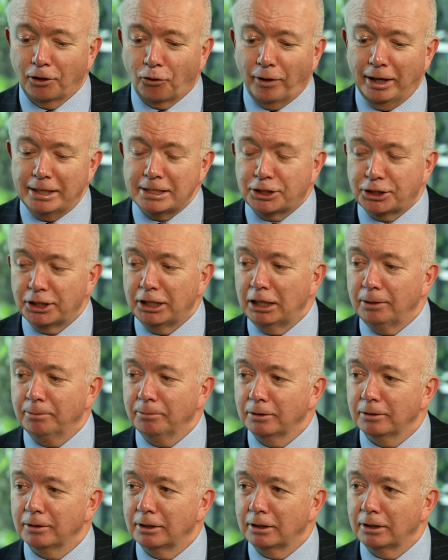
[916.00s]
great
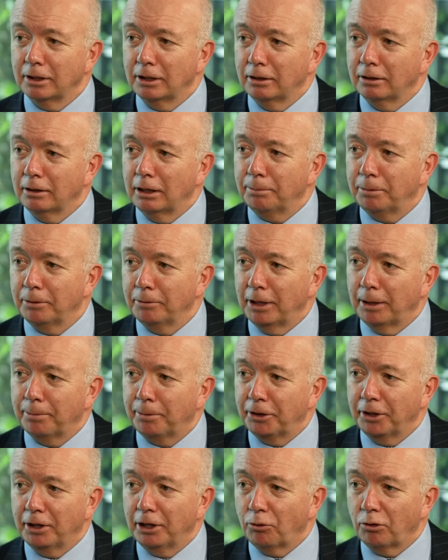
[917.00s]
team up
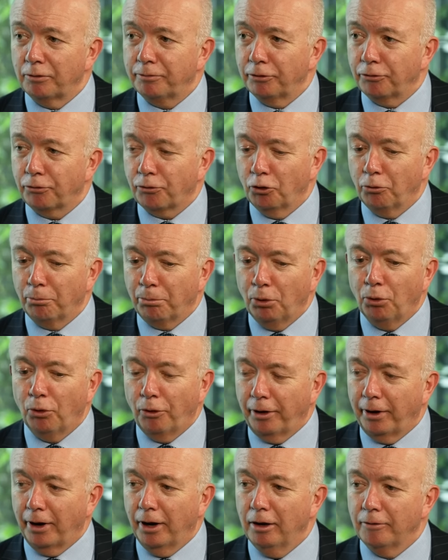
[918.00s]
at Eley Griffiths Group
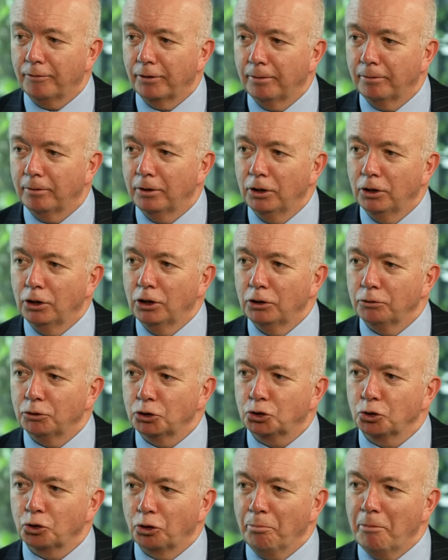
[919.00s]
poring over
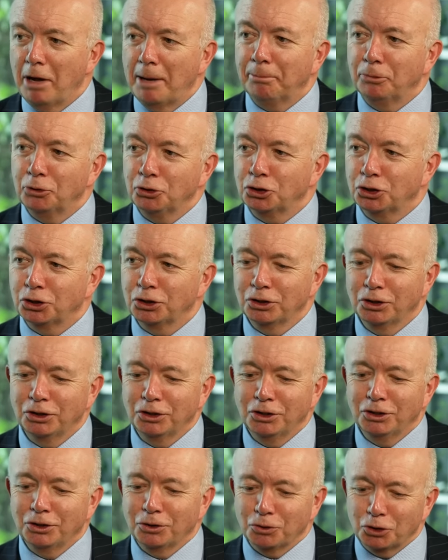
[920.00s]
the sort of members
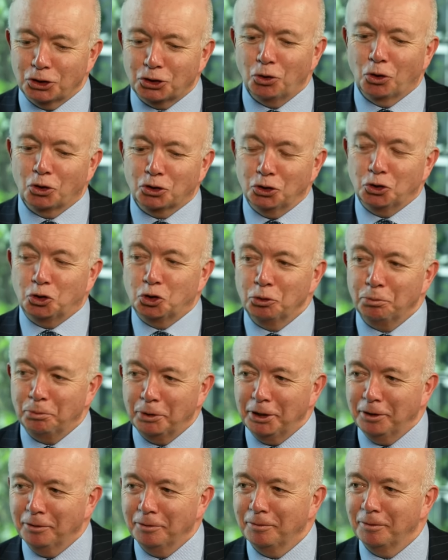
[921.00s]
or the stocks that should
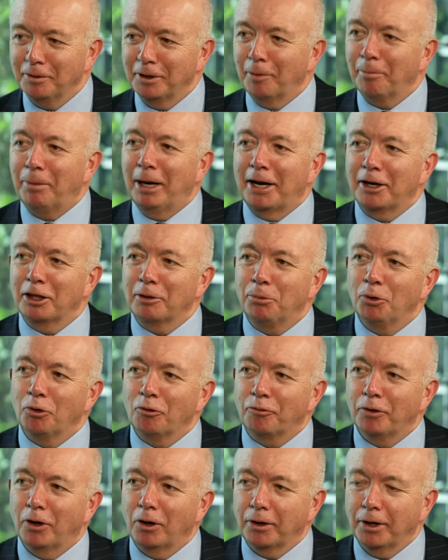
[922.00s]
be a part of the
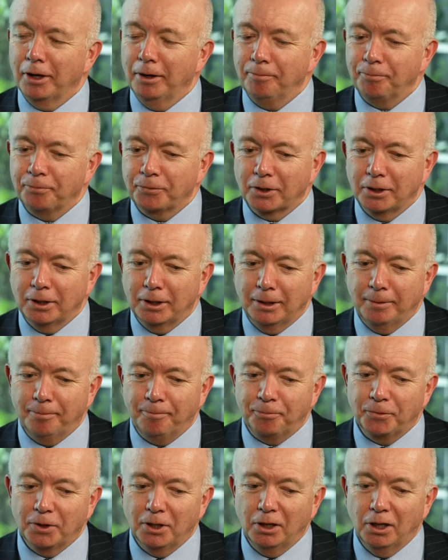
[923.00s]
portfolio.
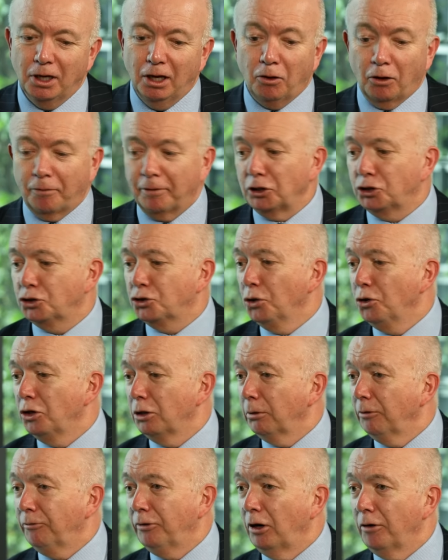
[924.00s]
Look, there's two
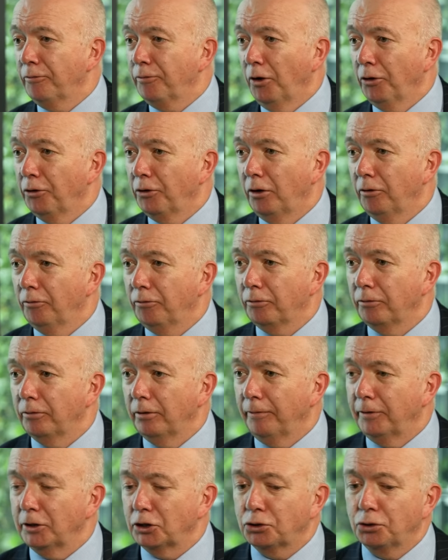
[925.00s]
that we're very fond of.
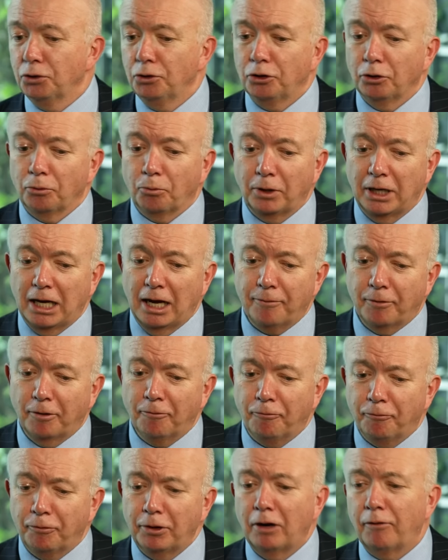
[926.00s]
There's two that we have
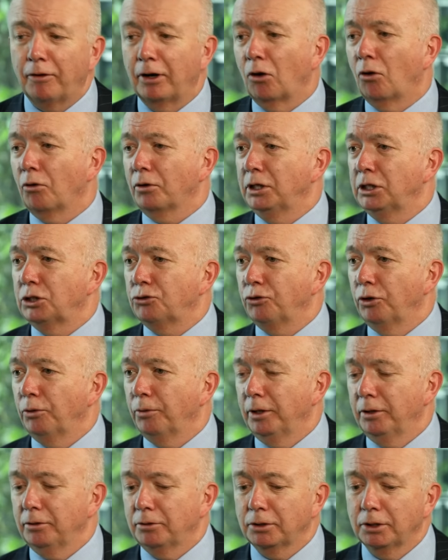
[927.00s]
a very long history
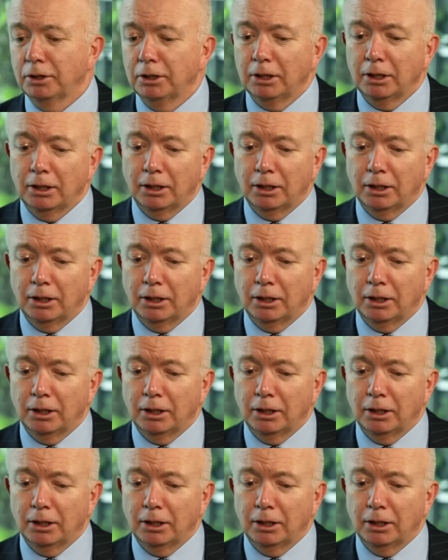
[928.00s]
with.